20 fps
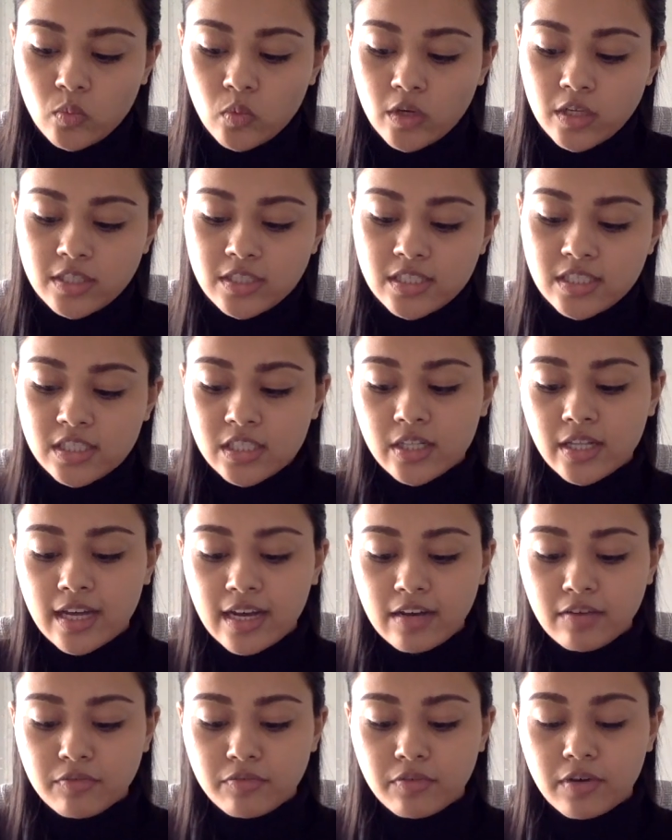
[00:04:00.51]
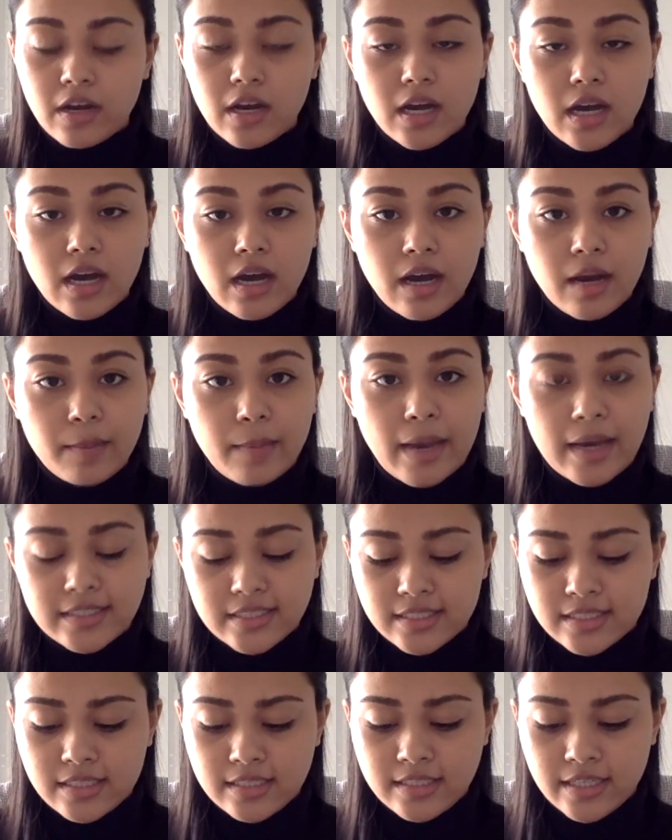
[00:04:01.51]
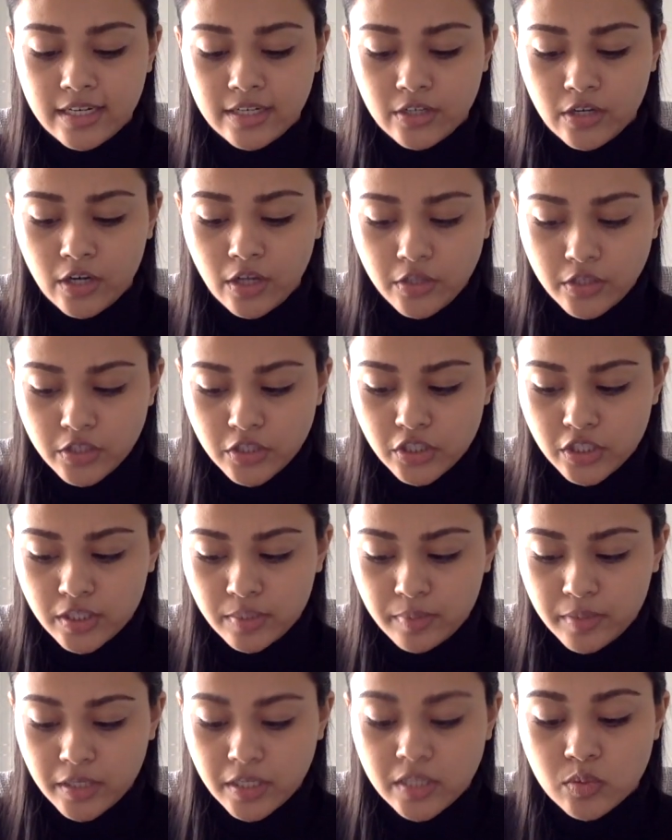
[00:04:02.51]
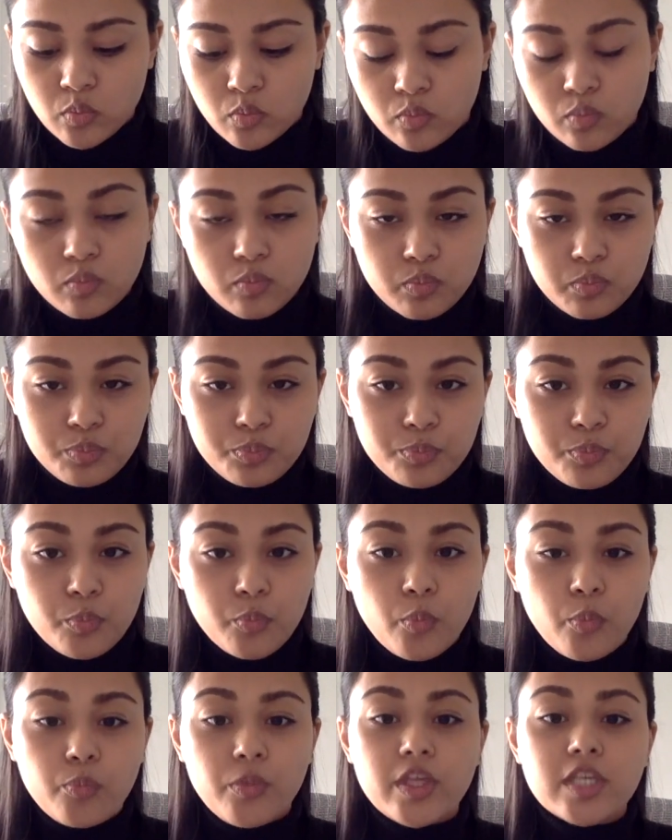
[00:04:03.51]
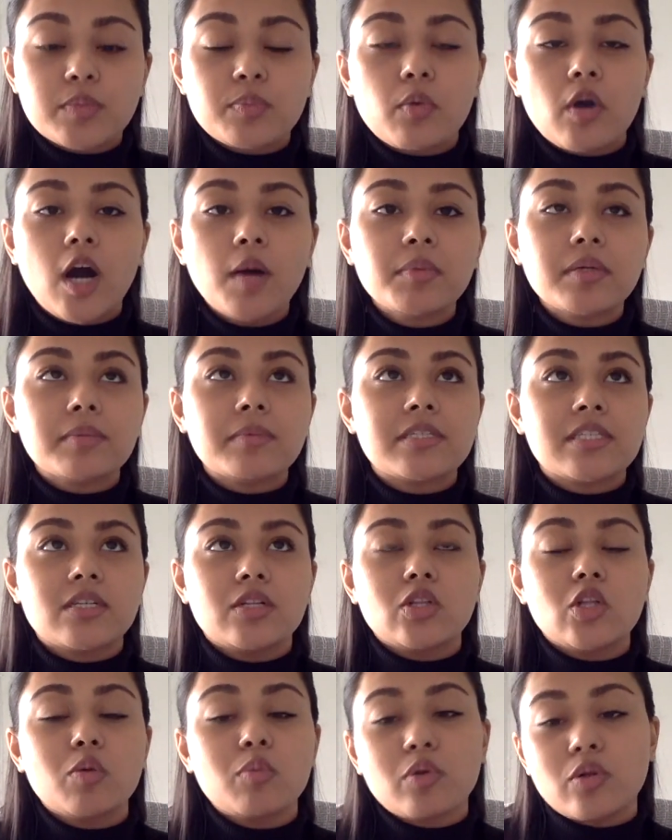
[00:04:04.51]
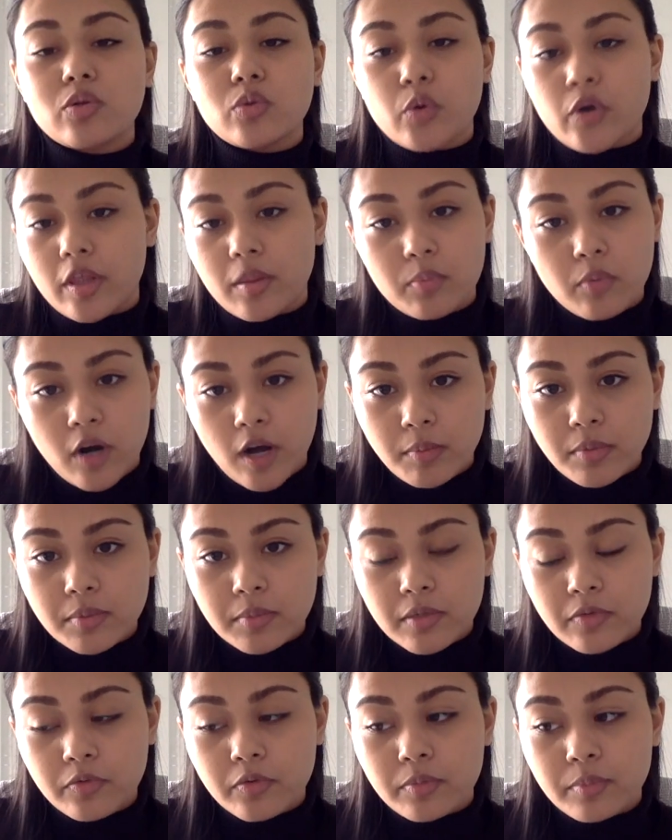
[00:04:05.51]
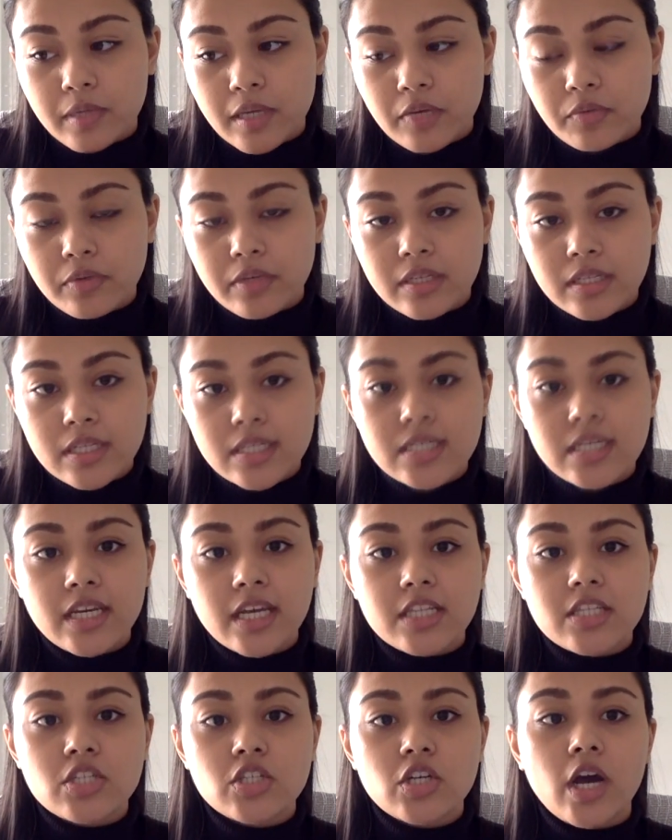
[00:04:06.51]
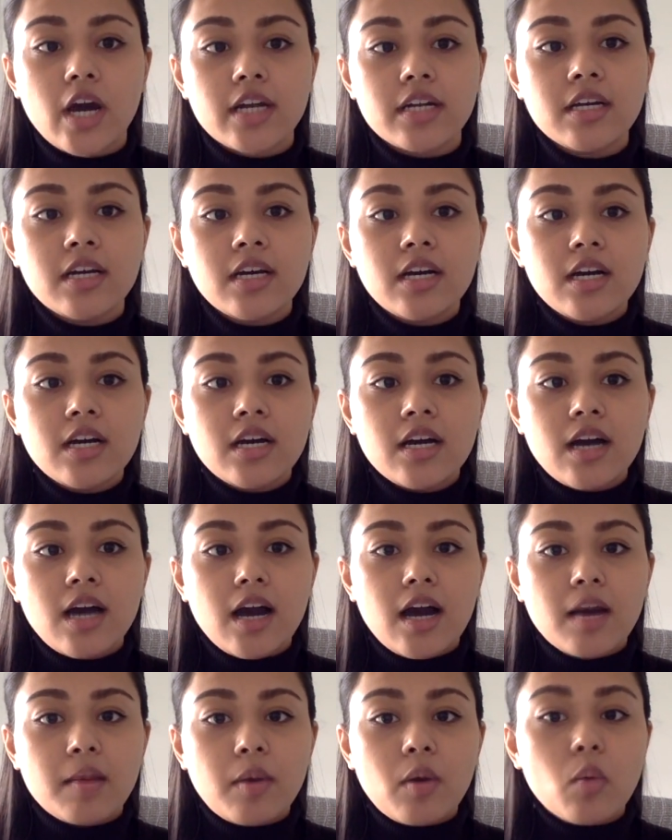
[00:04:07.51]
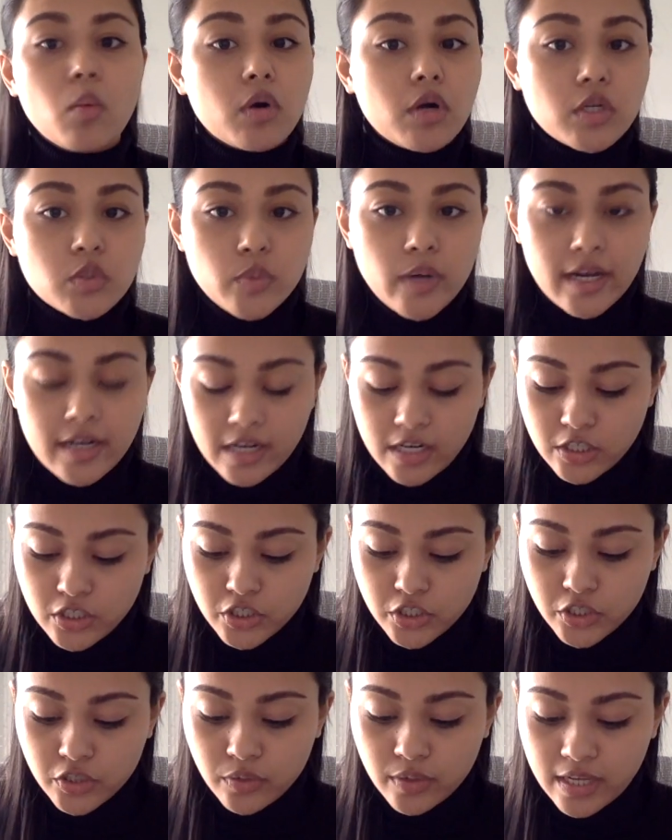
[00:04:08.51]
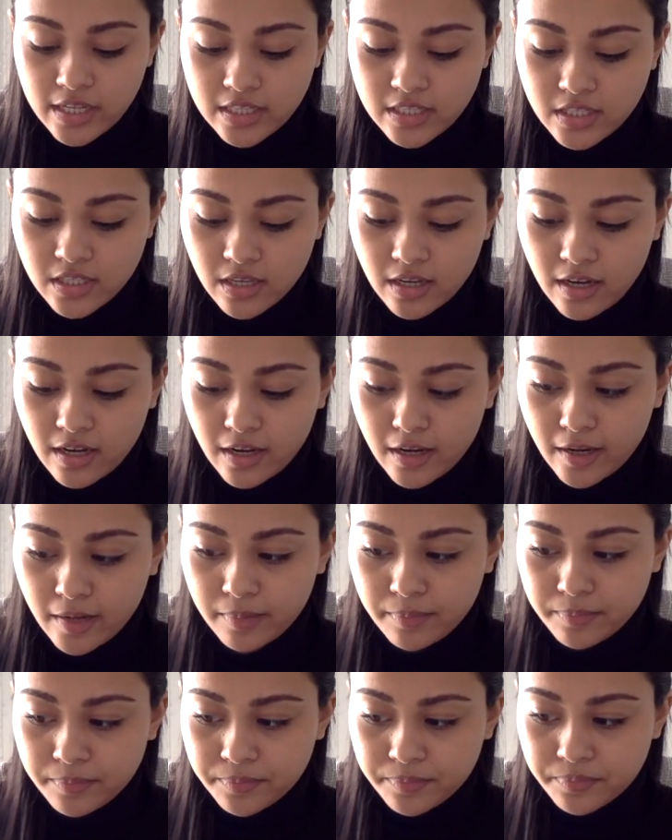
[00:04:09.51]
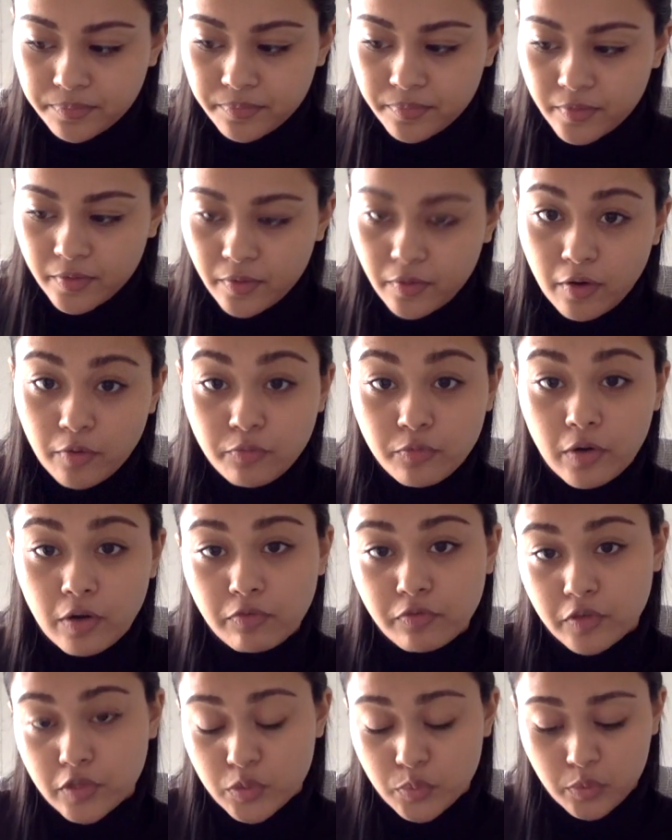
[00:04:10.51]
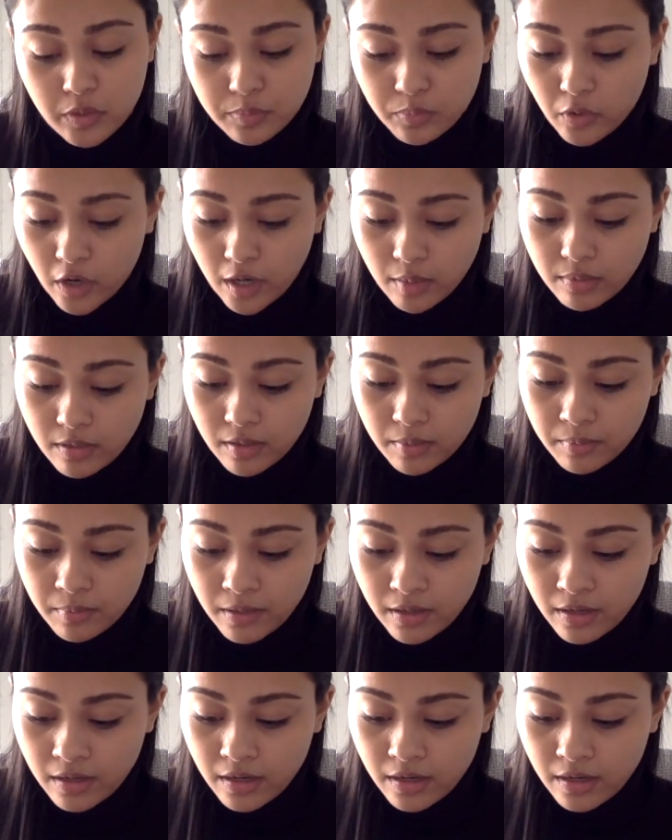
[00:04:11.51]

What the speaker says: would still have access to technology, because this problem is a global north problem. If we're being realistic, it's not a worldwide issue. It's a first world problem.